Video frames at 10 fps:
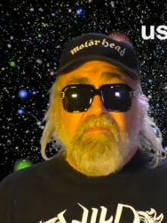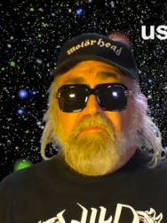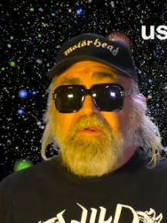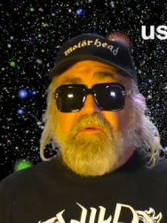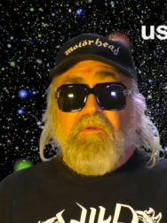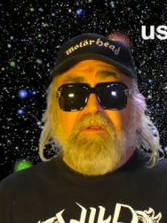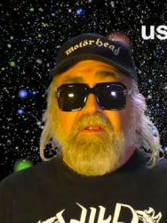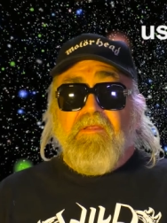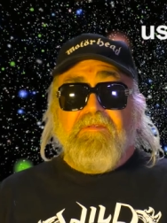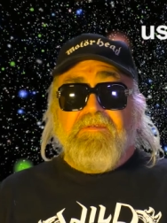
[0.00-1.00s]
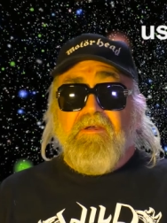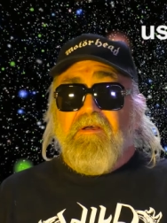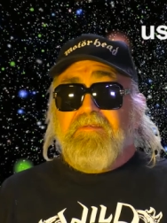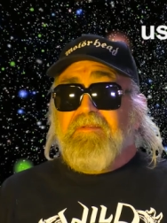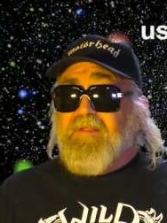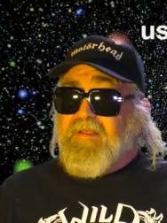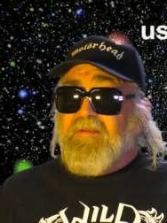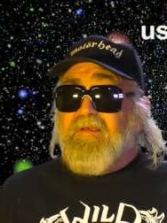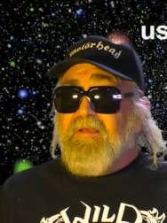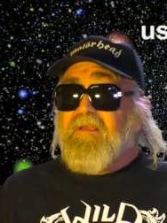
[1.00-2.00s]
rewrote a lot of the songs. And
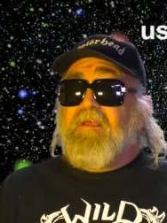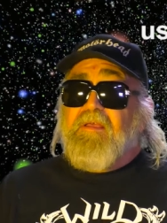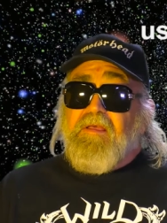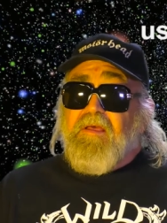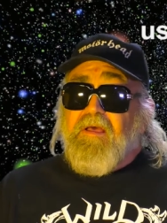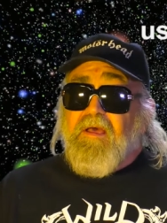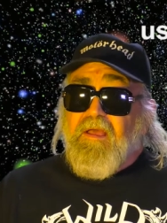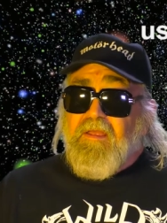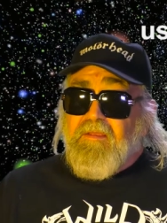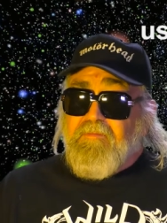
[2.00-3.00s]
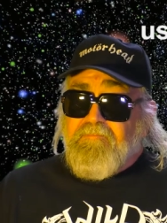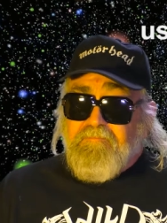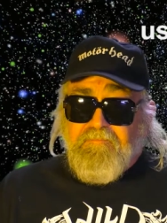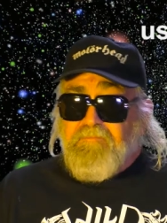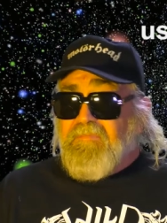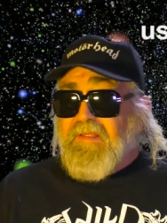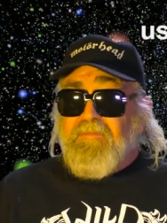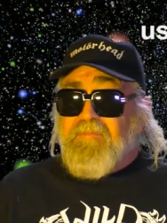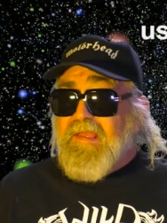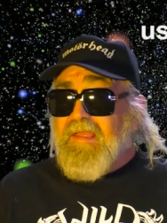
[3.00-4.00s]
then I played
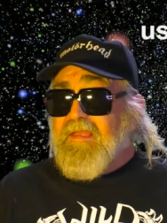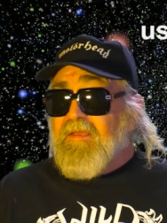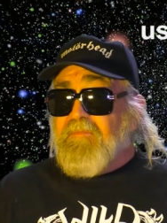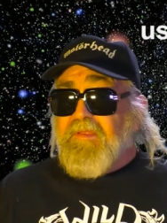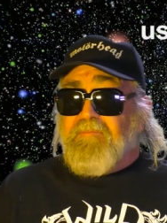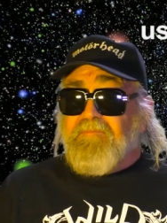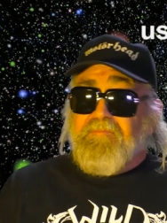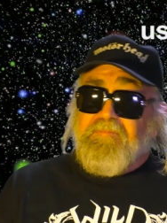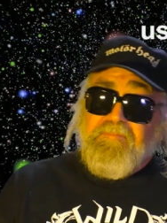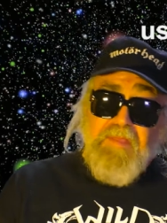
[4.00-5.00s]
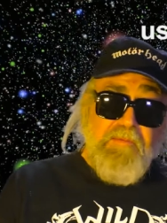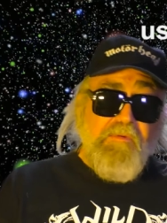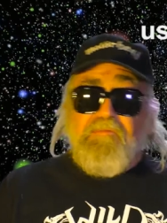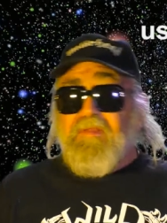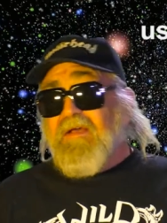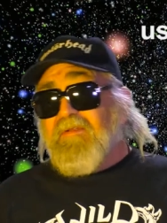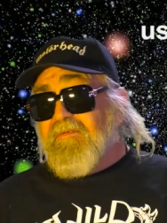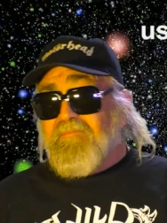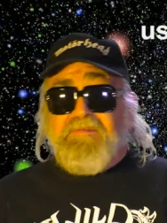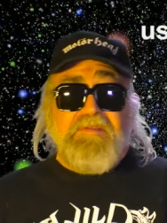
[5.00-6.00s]
with Mayhem and then moved out
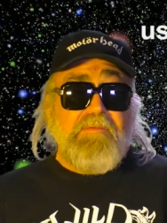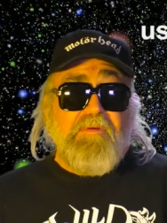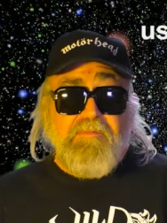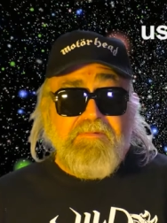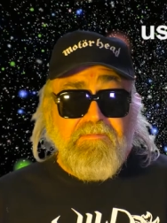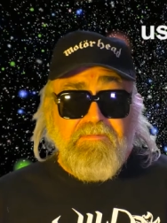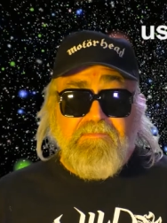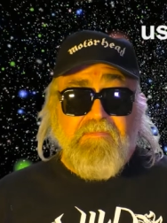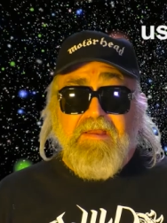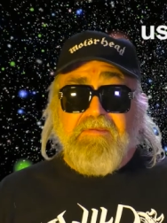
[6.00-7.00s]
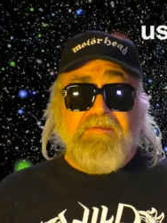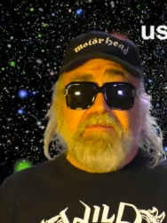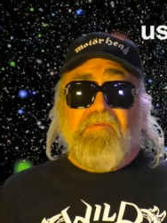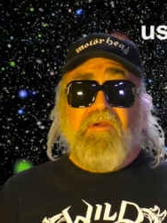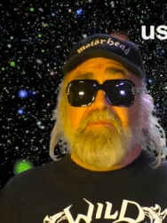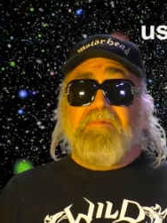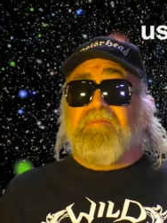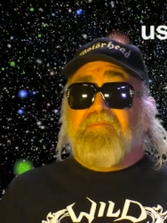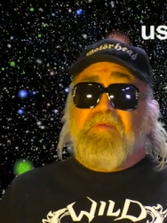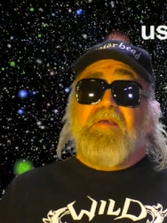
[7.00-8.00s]
to suburbs and was managing these apartments.
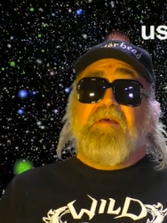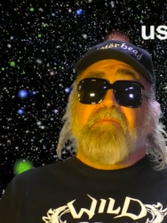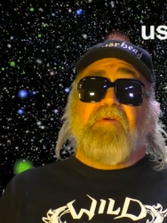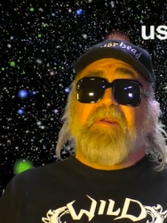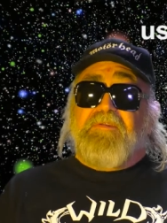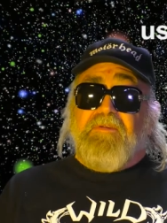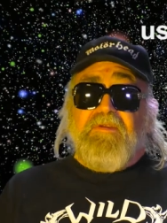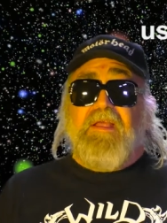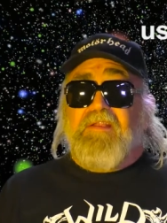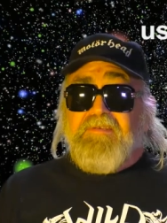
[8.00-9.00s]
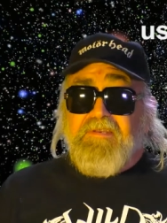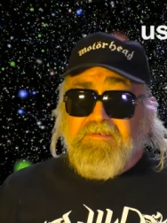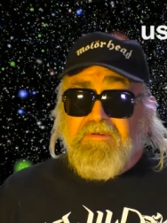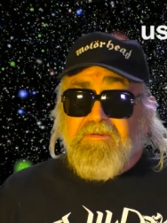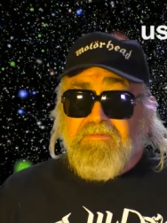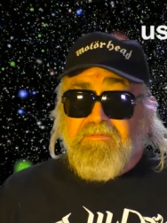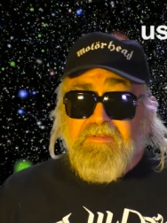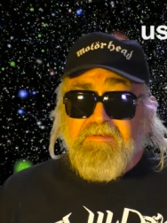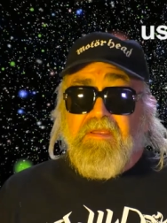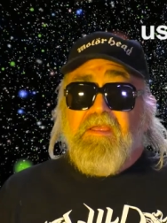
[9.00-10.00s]
And Barney said, okay, let's get serious with
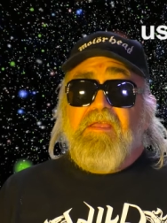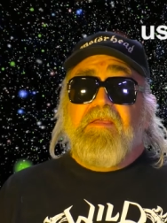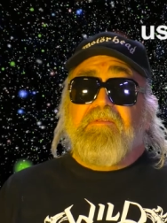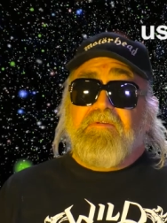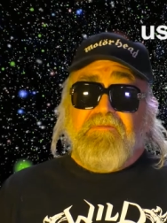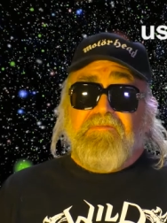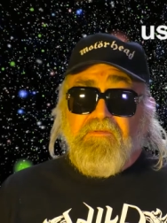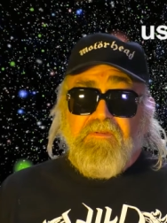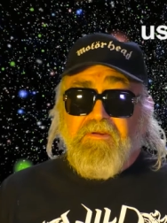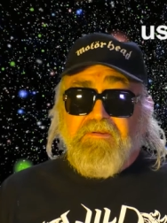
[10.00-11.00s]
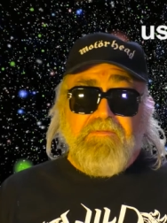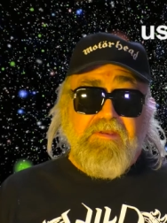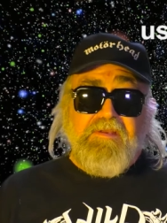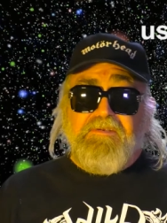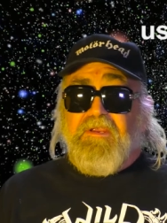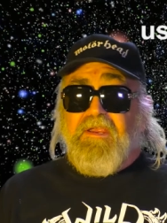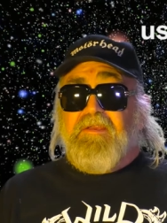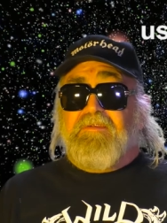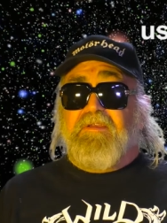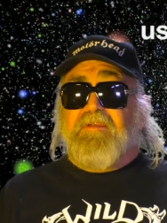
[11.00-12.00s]
this. There's a few lyrics we need to
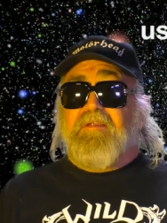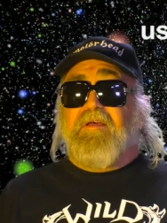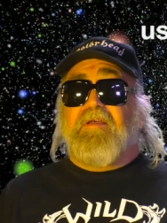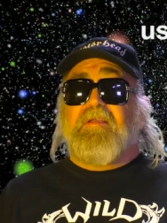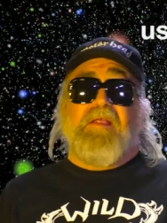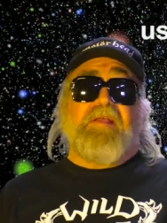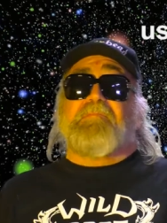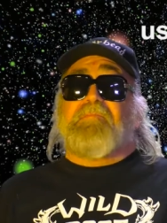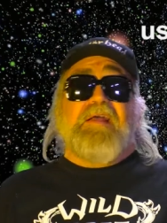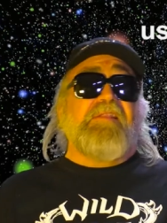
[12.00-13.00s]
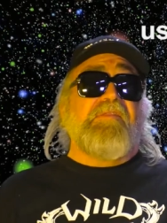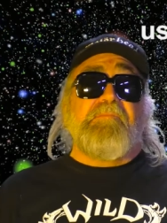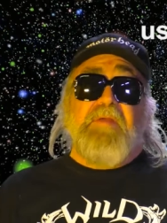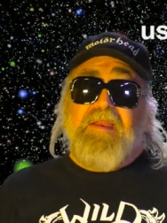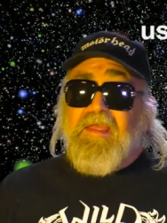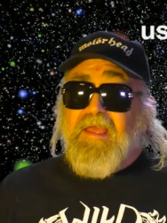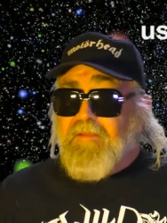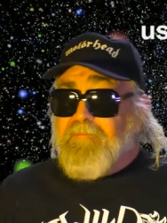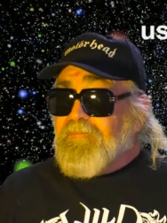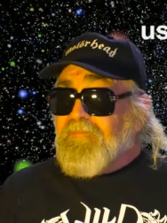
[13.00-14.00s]
change. And like the Black Leather Maniac